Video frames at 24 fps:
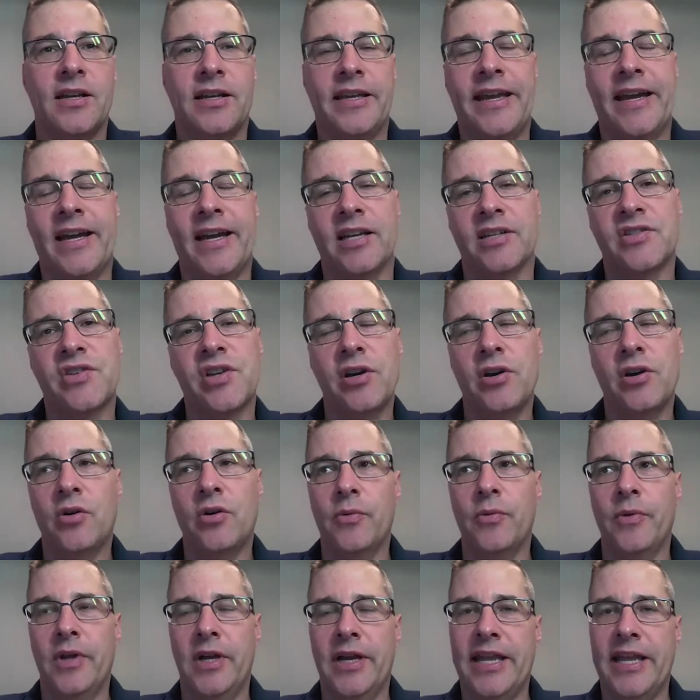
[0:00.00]
Yeah.
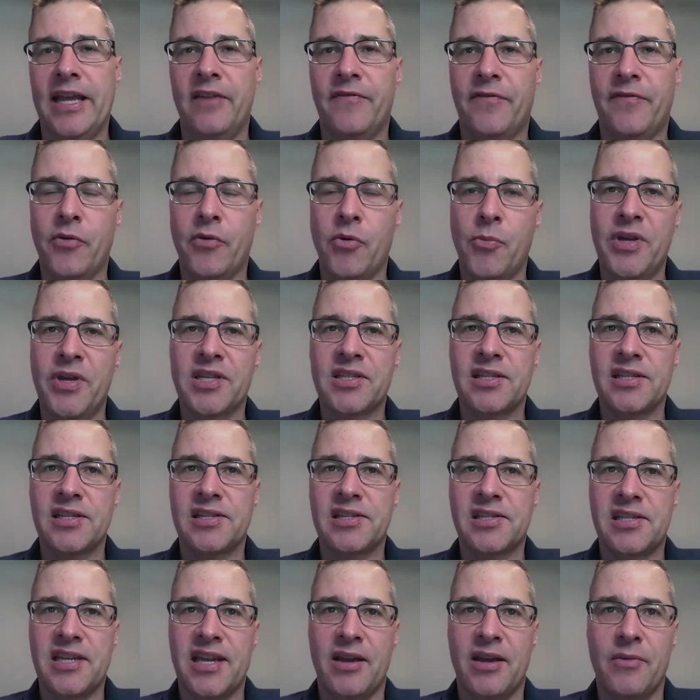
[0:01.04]
So again, from a
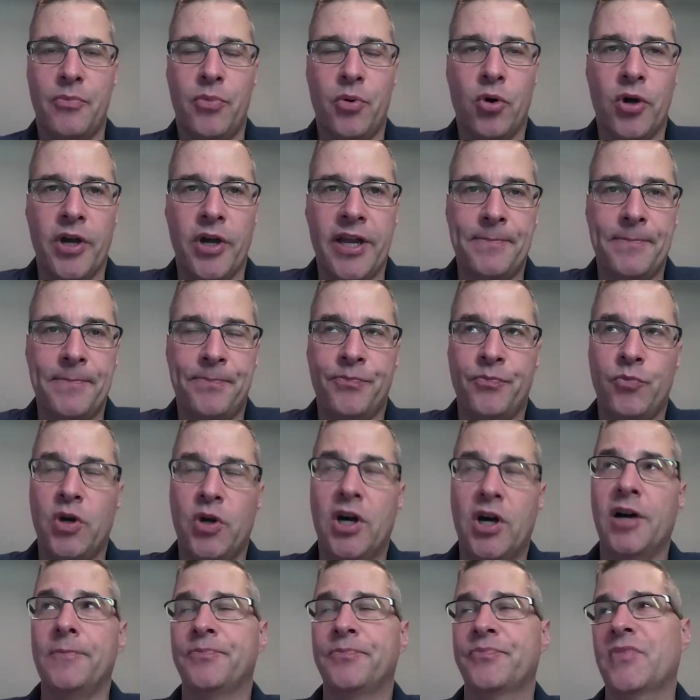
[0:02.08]
business standpoint,
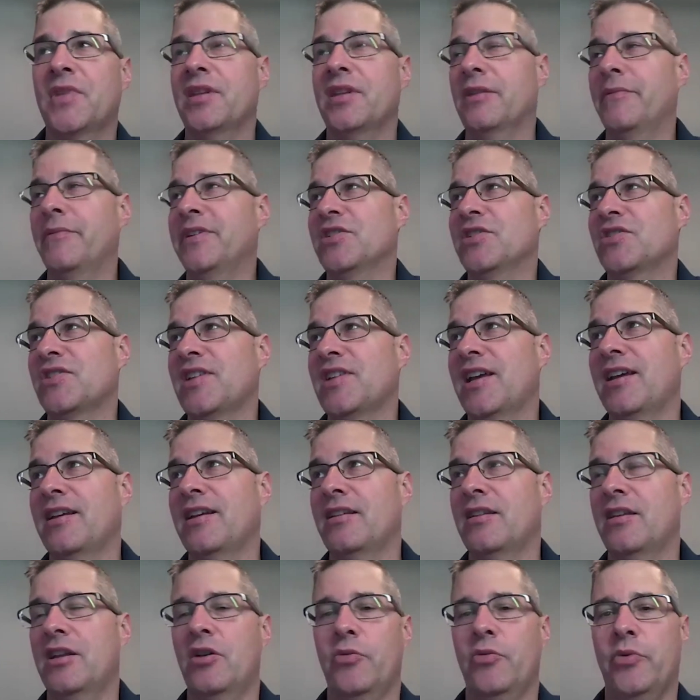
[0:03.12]
well, let me just
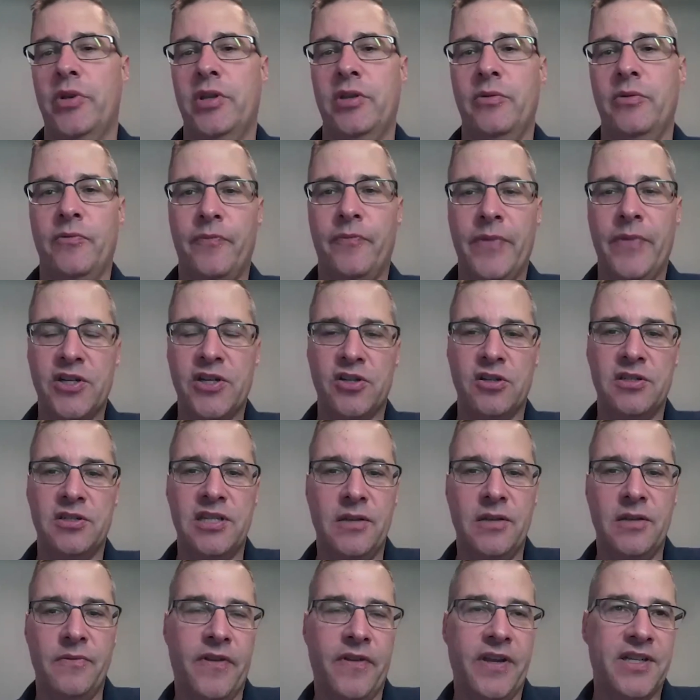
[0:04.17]
say, you know, you mentioned
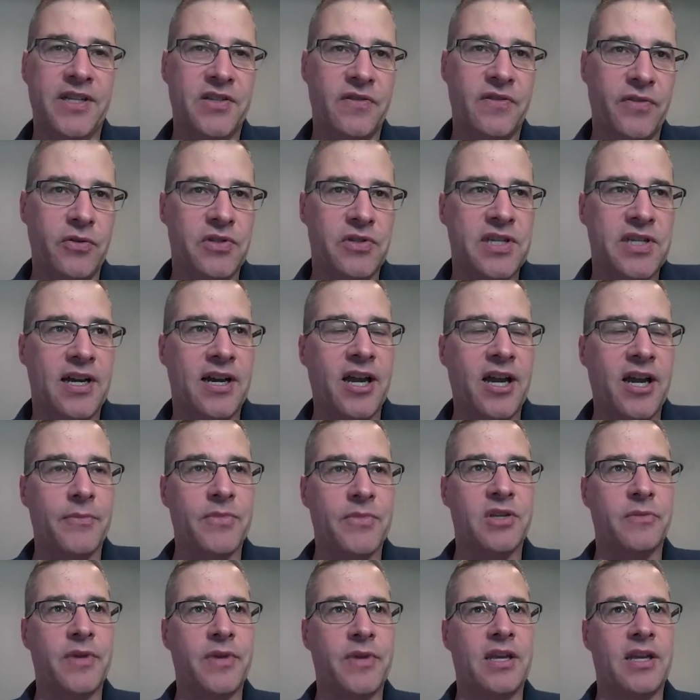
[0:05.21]
deepfakes a few
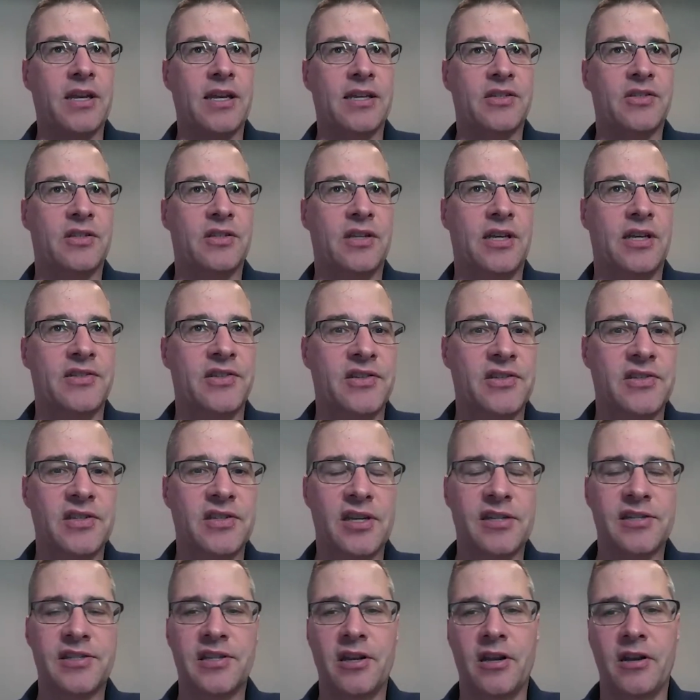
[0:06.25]
times. I mean, as a
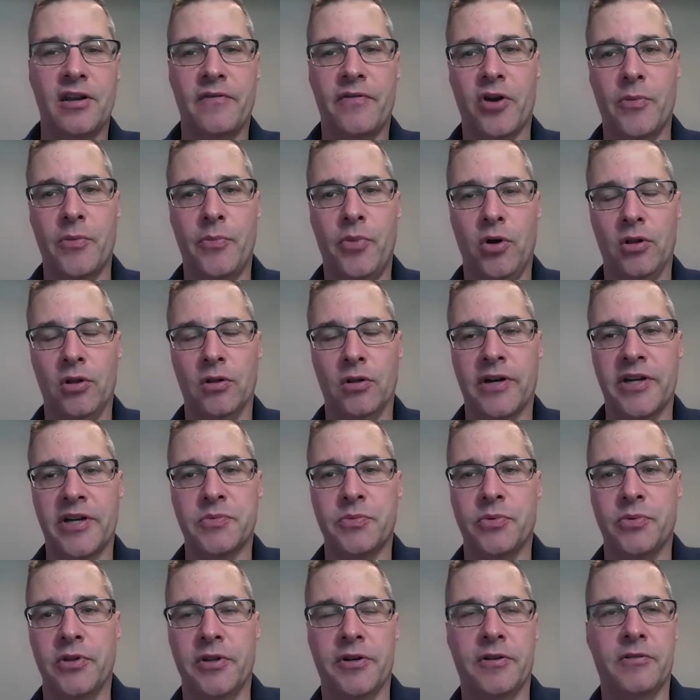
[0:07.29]
citizen in a very
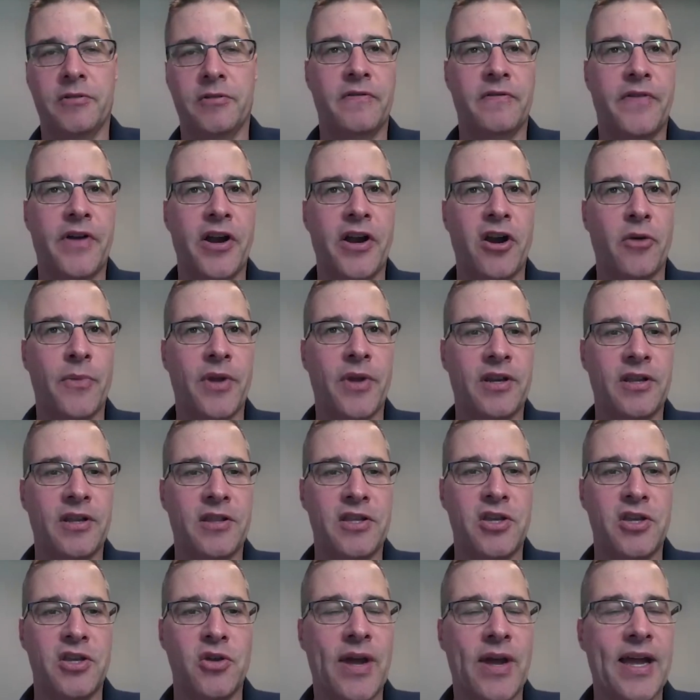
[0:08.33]
polarized political environment in
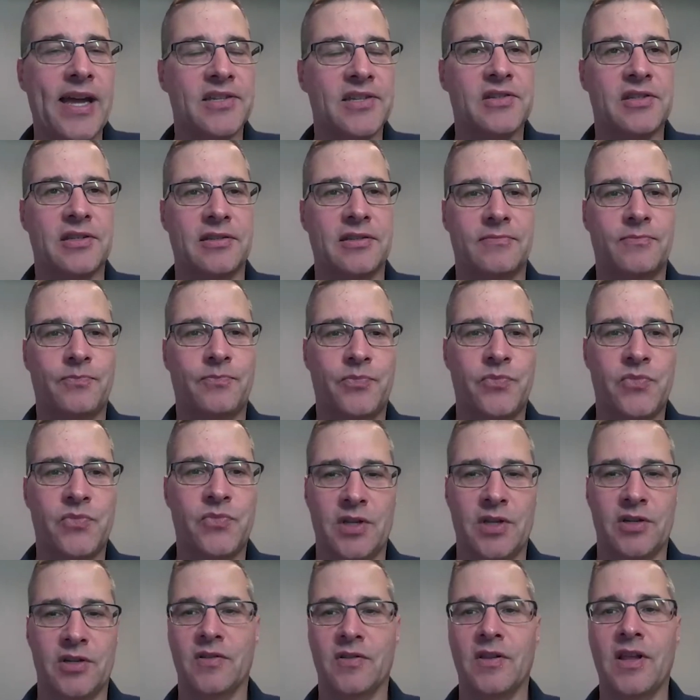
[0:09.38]
the US,
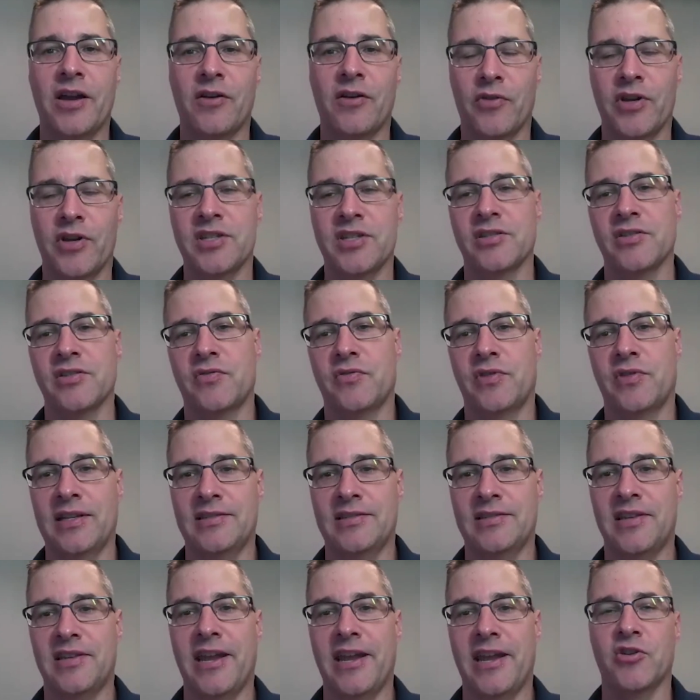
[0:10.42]
there's a lot of reasons that
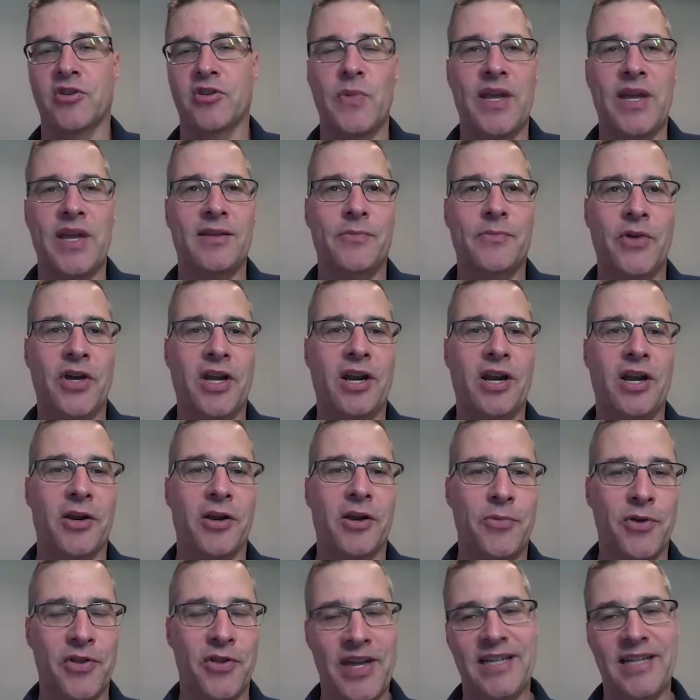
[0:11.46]
scares me, but I'm going
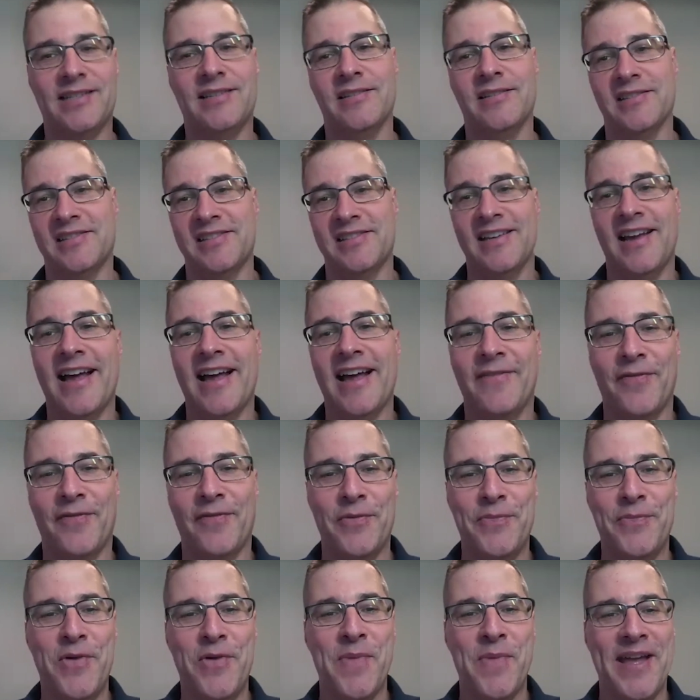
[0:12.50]
to put that to the side for
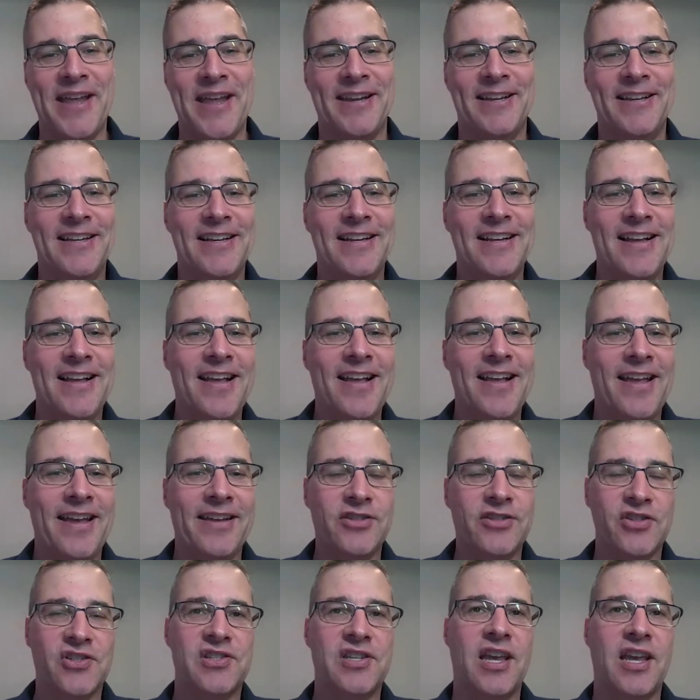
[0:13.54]
the moment
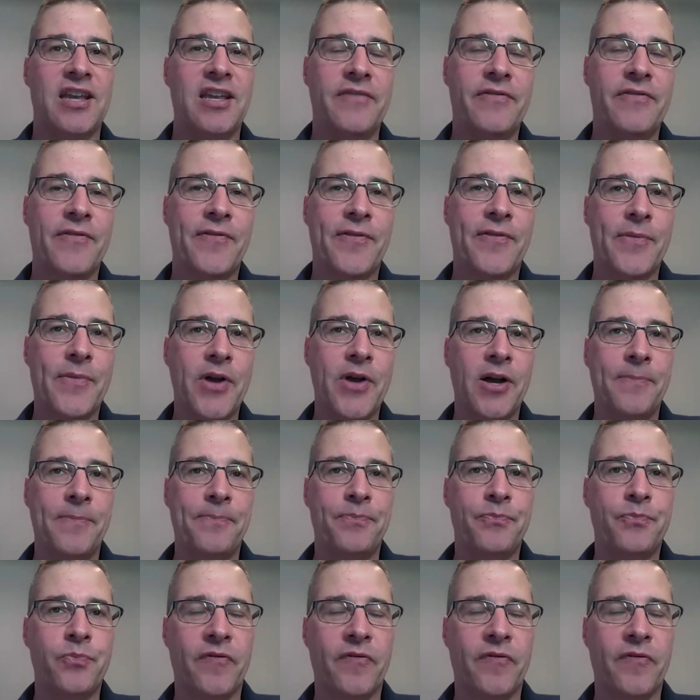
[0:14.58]
and just say, even from a